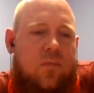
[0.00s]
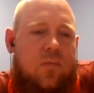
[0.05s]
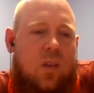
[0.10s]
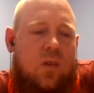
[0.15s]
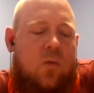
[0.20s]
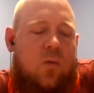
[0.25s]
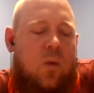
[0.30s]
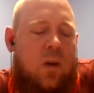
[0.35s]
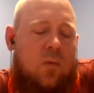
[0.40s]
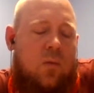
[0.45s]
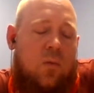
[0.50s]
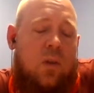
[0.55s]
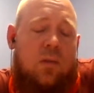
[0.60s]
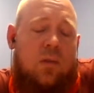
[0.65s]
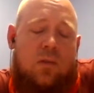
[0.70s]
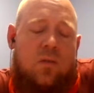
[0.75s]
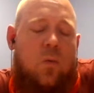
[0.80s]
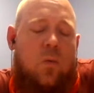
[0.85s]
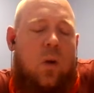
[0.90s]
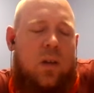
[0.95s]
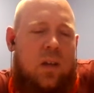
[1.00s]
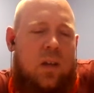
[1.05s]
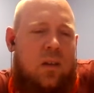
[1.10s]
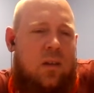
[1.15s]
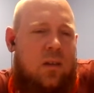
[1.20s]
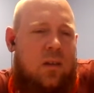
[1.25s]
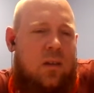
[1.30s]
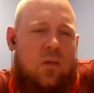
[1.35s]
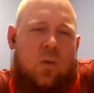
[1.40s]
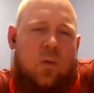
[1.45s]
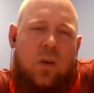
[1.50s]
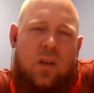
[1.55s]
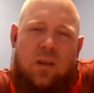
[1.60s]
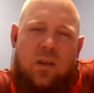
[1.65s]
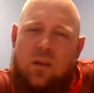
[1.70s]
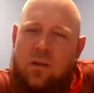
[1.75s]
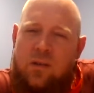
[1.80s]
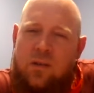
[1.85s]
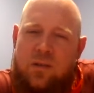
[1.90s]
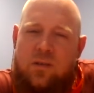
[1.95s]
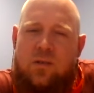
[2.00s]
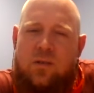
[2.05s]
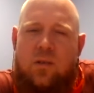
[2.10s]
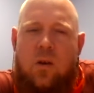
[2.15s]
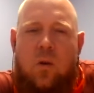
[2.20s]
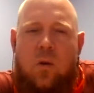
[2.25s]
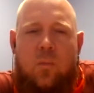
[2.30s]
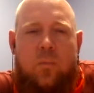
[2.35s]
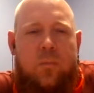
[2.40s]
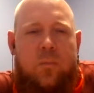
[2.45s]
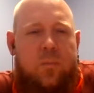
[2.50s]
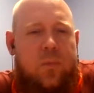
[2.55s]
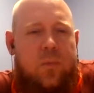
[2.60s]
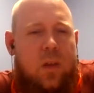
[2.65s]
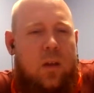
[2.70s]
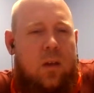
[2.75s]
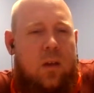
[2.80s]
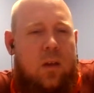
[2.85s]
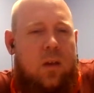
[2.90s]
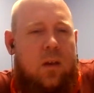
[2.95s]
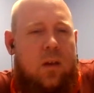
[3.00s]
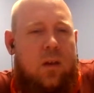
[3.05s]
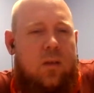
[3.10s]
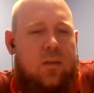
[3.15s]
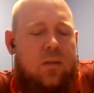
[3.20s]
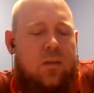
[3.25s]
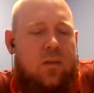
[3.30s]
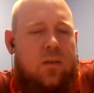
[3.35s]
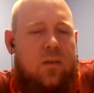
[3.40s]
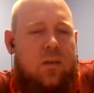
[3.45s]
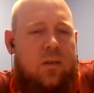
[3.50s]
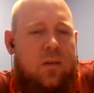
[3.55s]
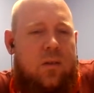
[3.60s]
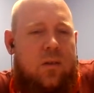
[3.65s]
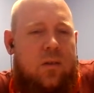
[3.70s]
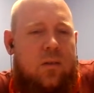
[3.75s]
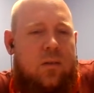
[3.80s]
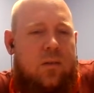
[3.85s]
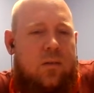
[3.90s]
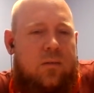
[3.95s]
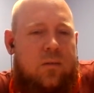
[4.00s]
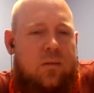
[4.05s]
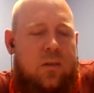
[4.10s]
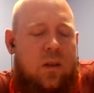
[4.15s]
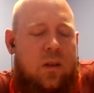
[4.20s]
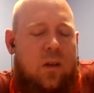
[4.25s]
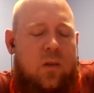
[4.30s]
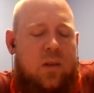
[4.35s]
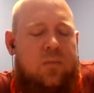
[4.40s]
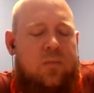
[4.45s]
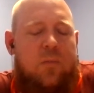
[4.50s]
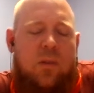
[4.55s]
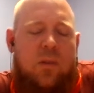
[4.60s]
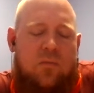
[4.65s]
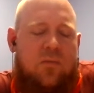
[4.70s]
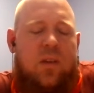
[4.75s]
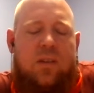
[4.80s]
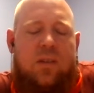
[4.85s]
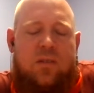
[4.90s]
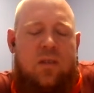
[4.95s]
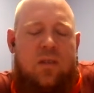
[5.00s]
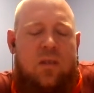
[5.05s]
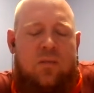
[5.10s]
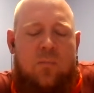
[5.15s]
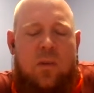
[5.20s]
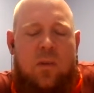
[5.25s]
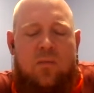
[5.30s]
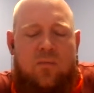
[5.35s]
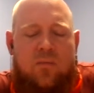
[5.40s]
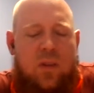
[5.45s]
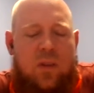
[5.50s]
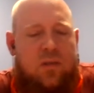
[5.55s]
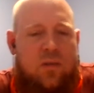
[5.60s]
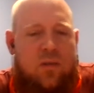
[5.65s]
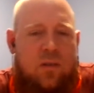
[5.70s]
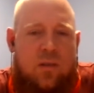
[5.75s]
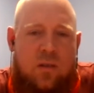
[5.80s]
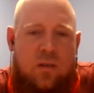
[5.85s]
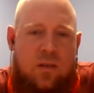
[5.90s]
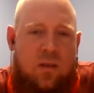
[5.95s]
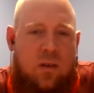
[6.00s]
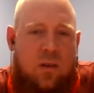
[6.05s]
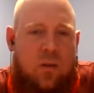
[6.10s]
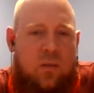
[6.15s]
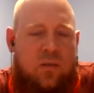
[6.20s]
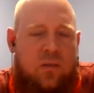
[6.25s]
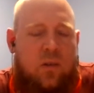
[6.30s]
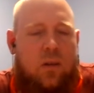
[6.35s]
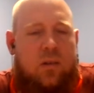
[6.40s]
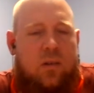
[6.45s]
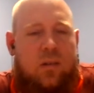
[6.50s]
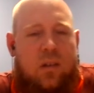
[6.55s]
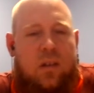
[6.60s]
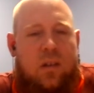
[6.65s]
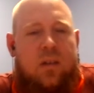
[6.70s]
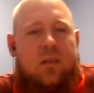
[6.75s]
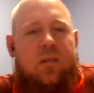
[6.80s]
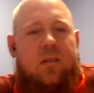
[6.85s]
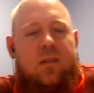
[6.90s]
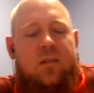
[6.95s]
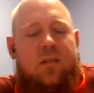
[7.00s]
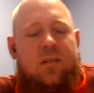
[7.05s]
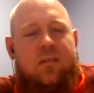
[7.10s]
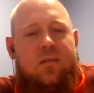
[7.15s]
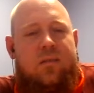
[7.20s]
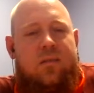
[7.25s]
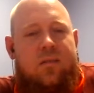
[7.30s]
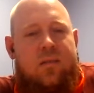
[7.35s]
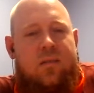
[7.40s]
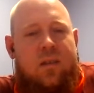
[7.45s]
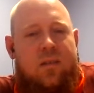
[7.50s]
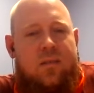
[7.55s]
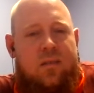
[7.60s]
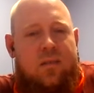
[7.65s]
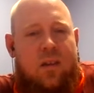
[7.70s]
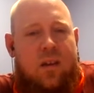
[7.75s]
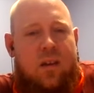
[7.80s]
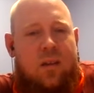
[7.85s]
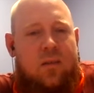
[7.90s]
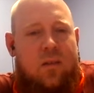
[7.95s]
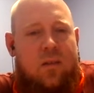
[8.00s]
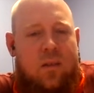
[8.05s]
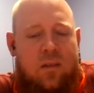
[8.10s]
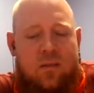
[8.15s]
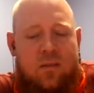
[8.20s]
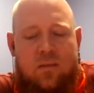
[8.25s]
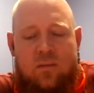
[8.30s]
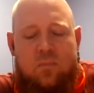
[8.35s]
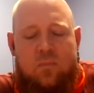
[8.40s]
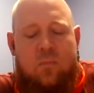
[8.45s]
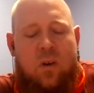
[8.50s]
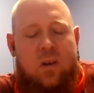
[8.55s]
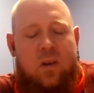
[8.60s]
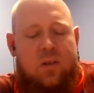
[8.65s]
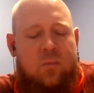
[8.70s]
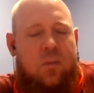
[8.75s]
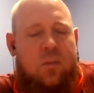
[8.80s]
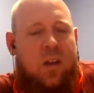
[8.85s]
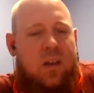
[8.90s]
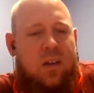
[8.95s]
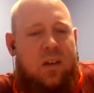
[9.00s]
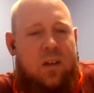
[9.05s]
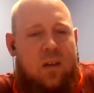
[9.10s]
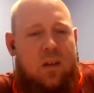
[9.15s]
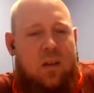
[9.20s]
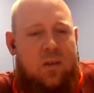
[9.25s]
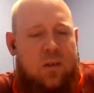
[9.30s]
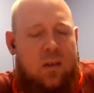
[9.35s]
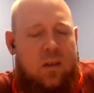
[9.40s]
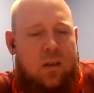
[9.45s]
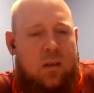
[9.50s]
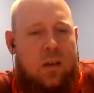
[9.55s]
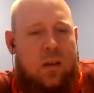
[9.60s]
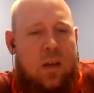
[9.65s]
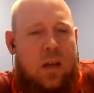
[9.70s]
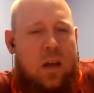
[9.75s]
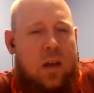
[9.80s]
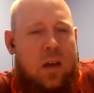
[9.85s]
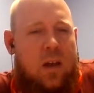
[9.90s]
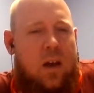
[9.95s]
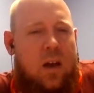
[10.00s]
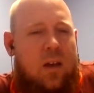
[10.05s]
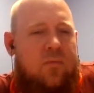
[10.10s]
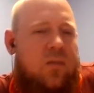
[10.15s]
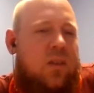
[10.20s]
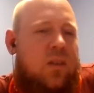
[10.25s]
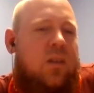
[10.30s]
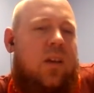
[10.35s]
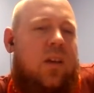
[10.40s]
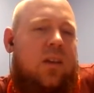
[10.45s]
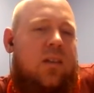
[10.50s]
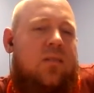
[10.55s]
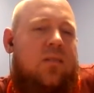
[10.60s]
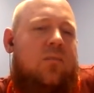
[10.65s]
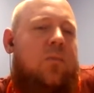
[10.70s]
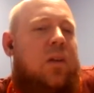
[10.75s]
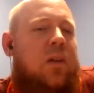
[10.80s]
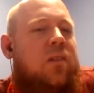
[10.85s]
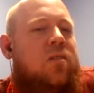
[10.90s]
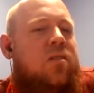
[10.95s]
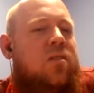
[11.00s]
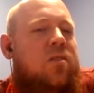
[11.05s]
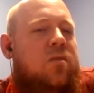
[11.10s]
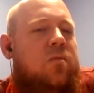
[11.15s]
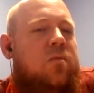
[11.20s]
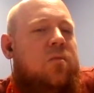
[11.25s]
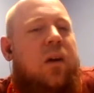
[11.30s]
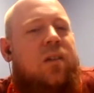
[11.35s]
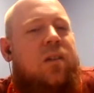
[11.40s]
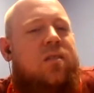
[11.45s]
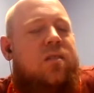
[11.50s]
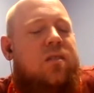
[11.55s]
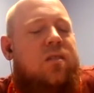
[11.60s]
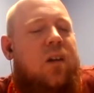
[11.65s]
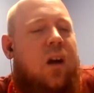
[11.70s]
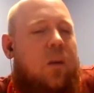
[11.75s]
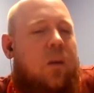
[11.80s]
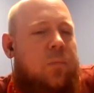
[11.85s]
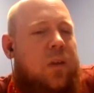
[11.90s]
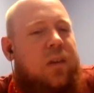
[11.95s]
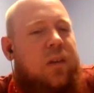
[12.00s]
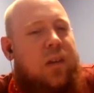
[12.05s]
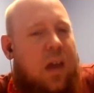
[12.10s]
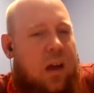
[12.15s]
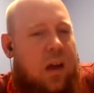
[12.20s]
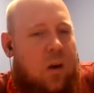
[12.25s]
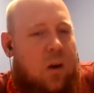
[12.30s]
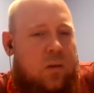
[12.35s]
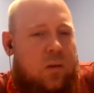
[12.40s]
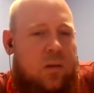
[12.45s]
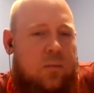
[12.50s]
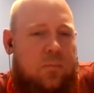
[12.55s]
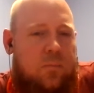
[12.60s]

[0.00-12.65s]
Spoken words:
20 years or so, he's been featured, certainly he's had his part to play in everything. I feel like it's been too much up and down,